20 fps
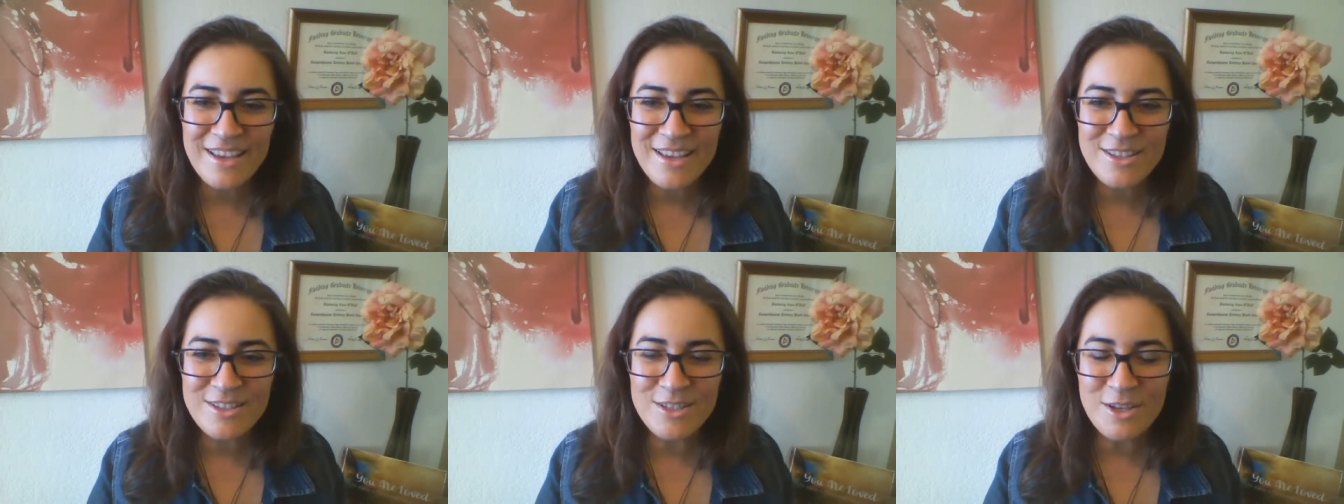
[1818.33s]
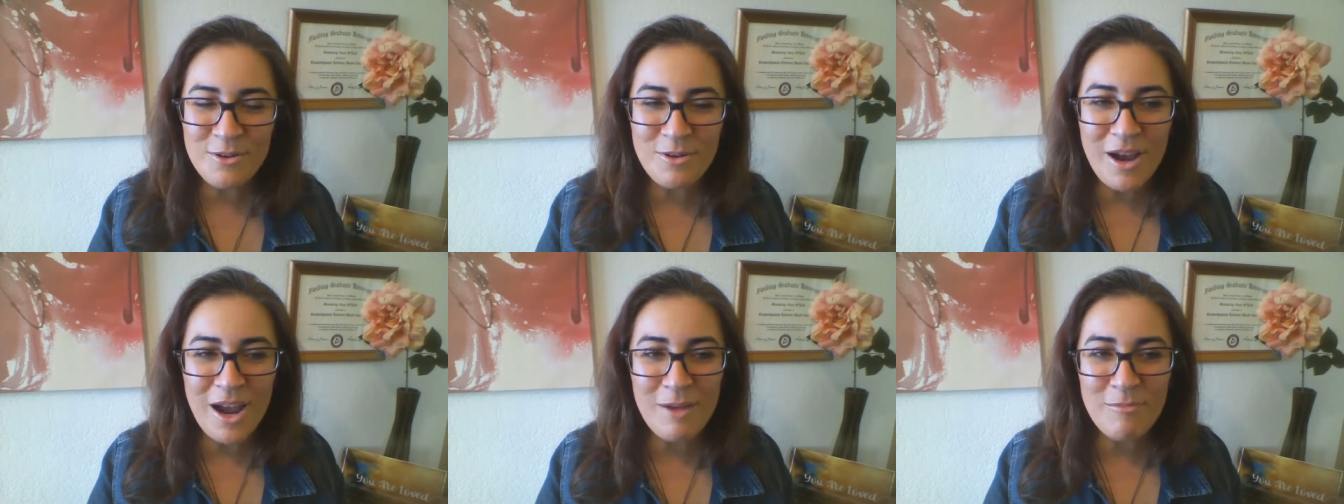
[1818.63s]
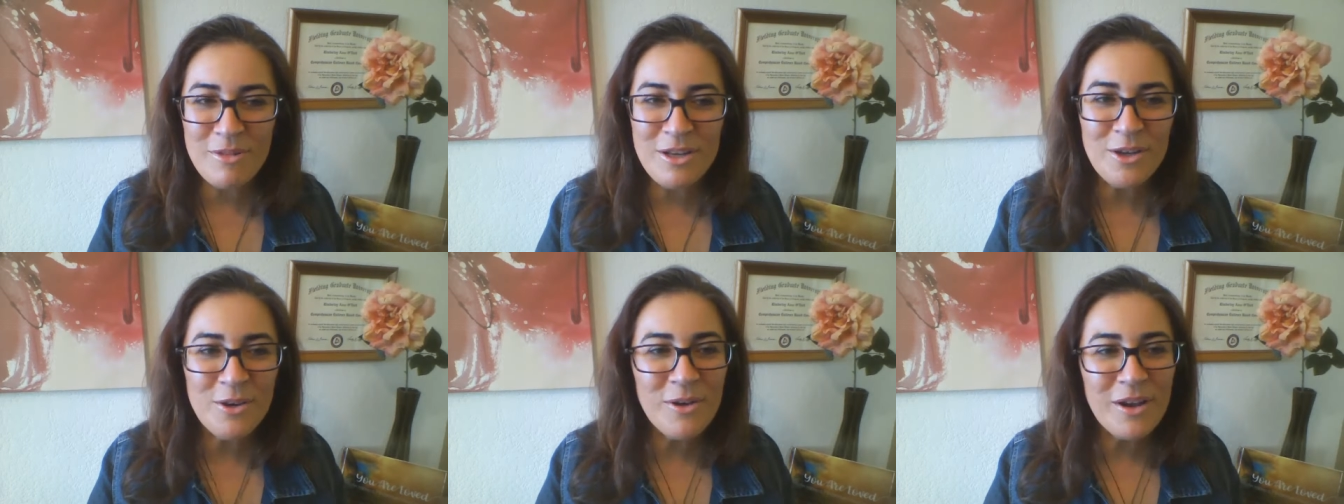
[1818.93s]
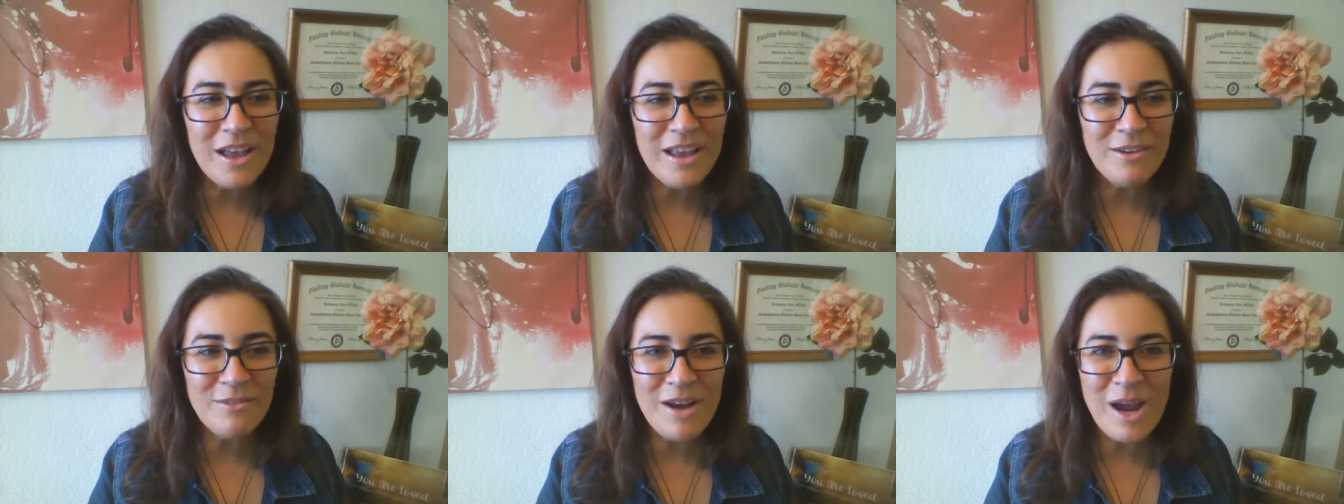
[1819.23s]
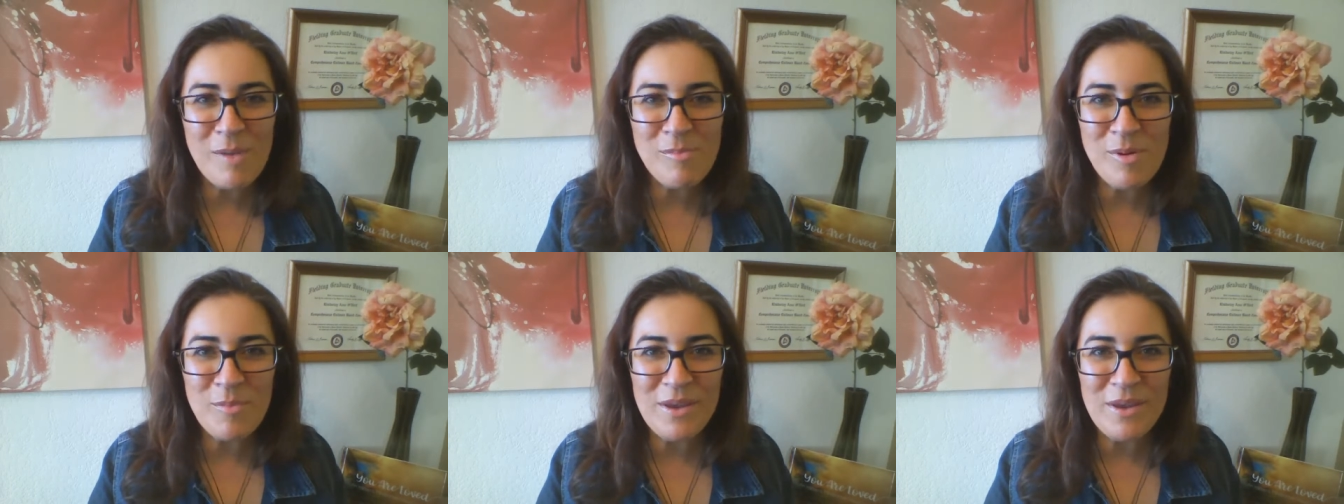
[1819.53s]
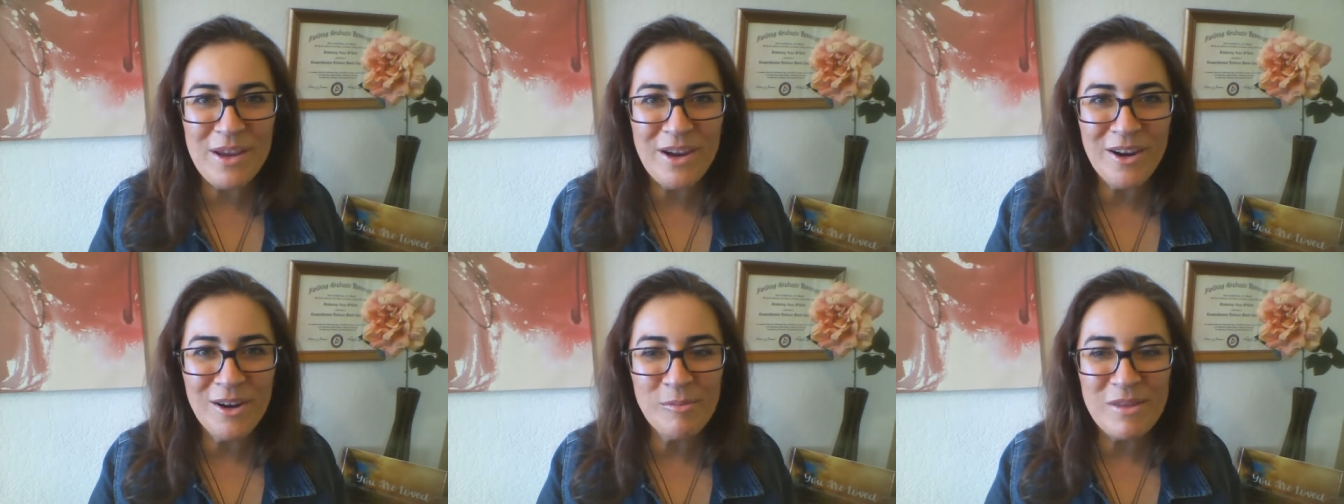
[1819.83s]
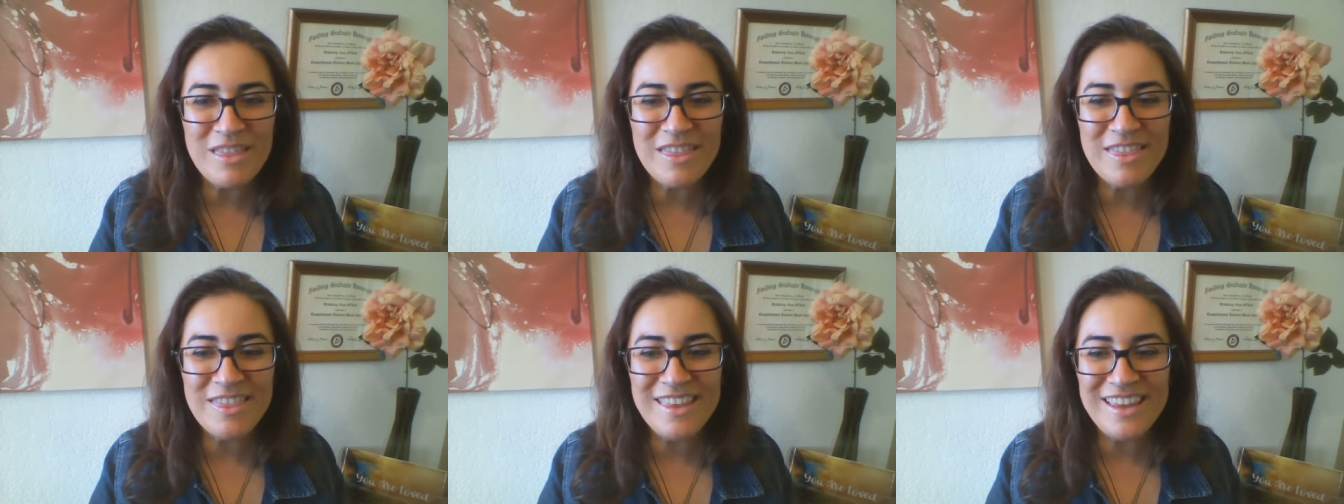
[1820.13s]
So I'm going to go ahead and wrap up here,
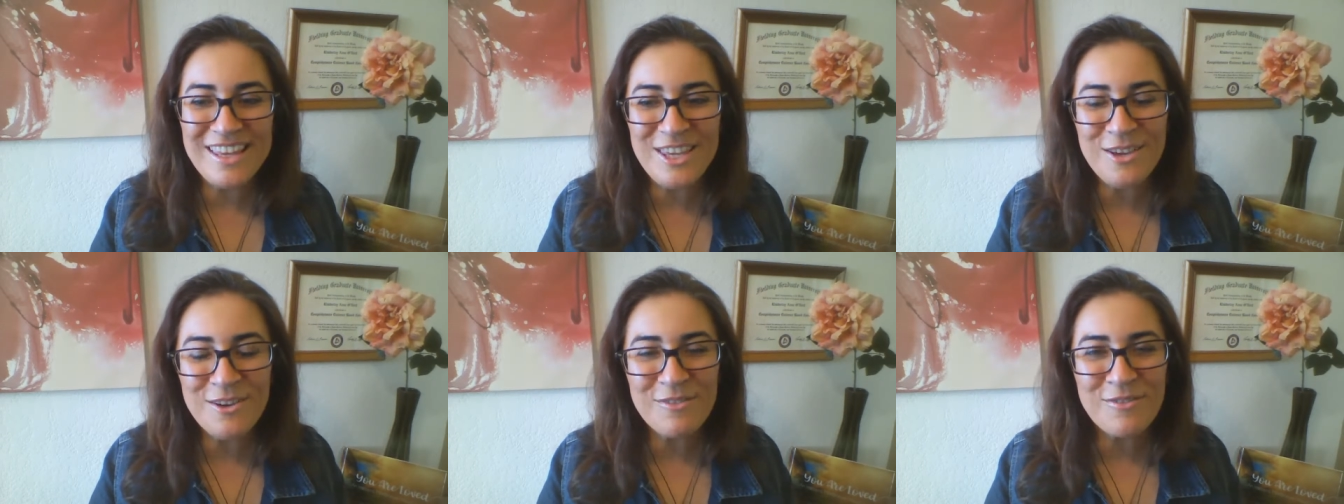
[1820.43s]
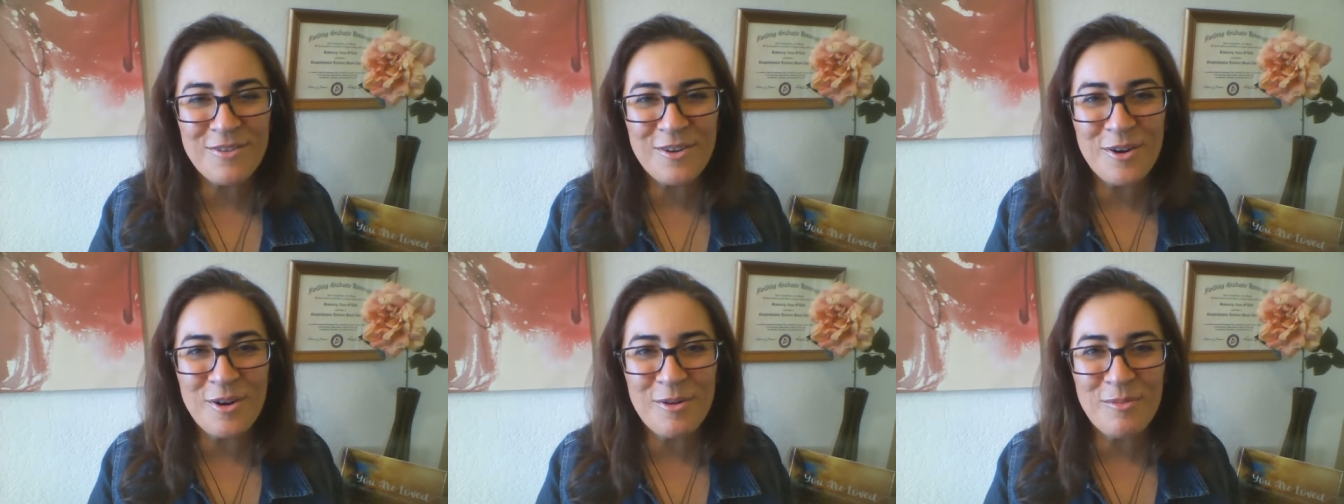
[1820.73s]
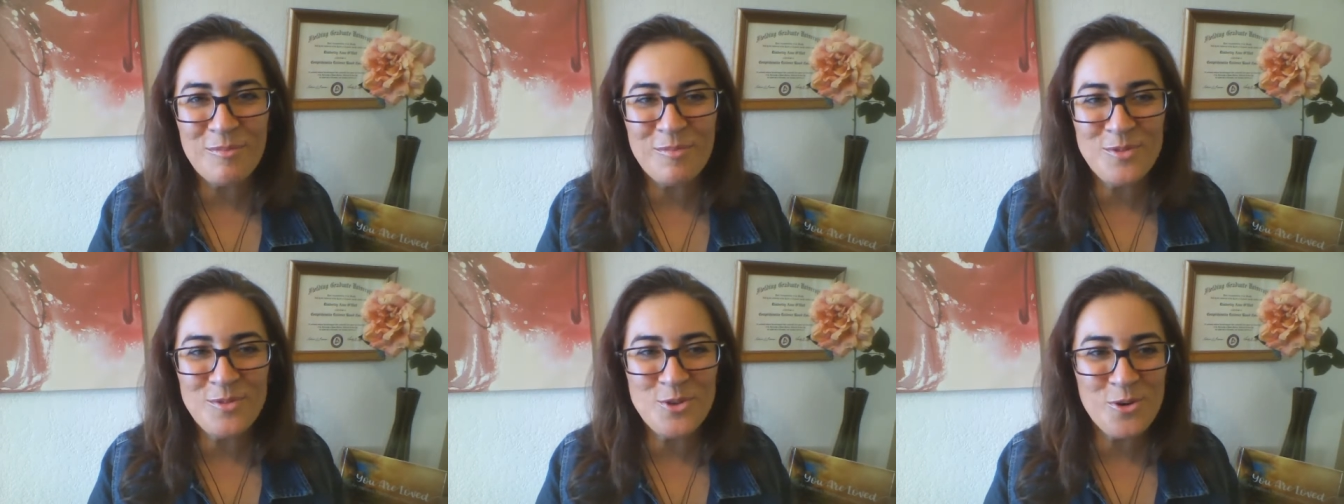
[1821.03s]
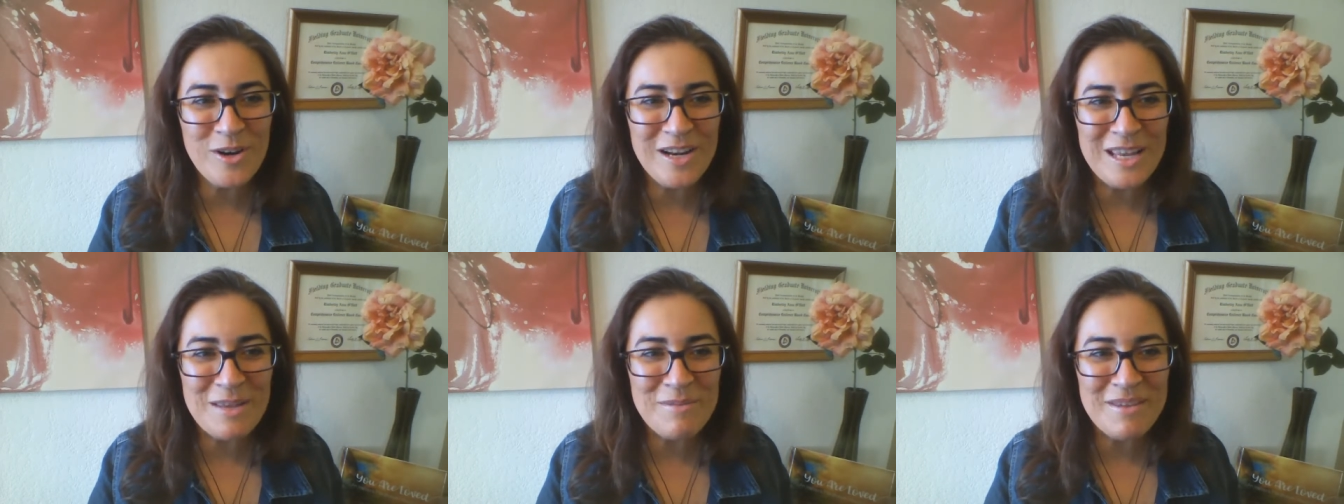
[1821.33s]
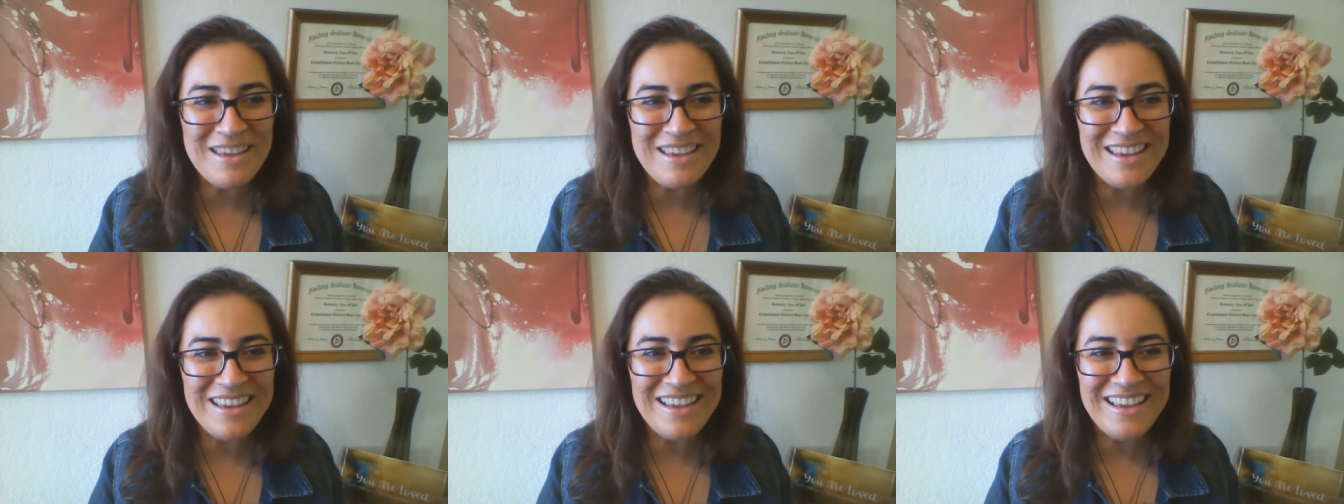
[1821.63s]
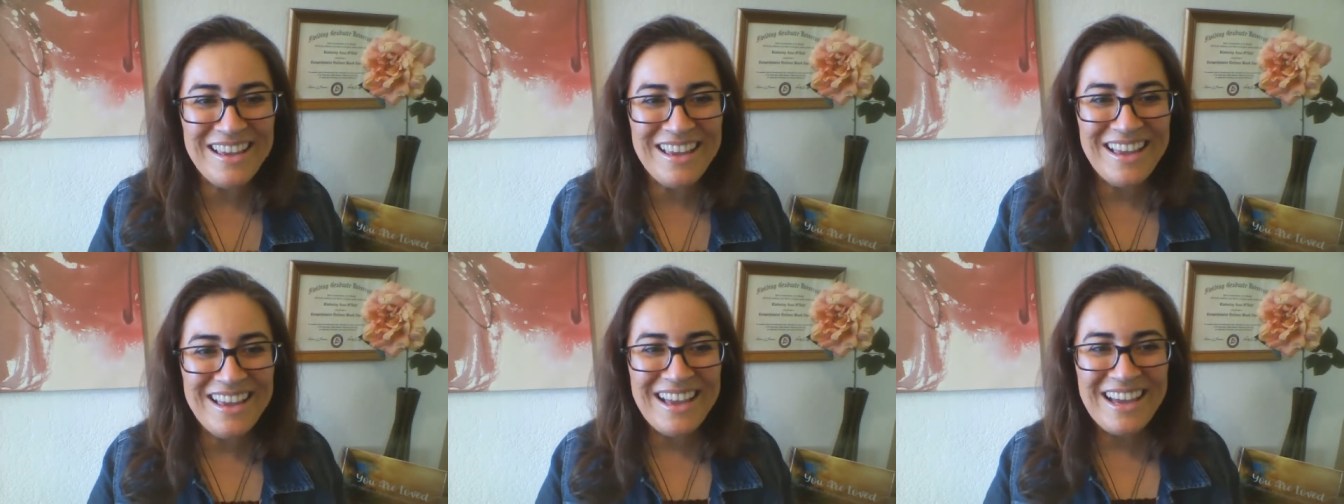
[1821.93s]
but thank you for joining me,